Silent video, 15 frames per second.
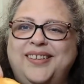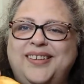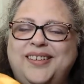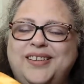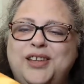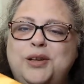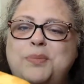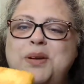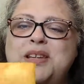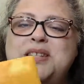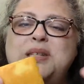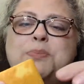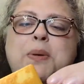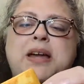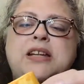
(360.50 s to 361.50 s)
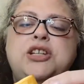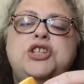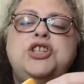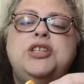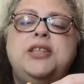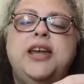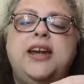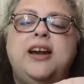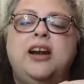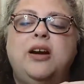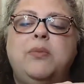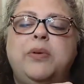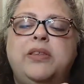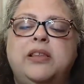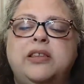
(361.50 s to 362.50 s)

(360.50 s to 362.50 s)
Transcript: A little bit of sponge there with a